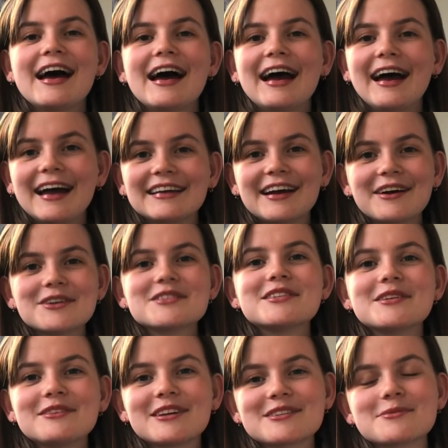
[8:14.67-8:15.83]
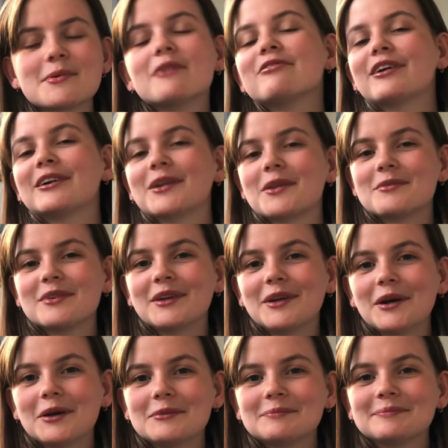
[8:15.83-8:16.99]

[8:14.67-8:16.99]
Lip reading: And I'll see you next week for another video.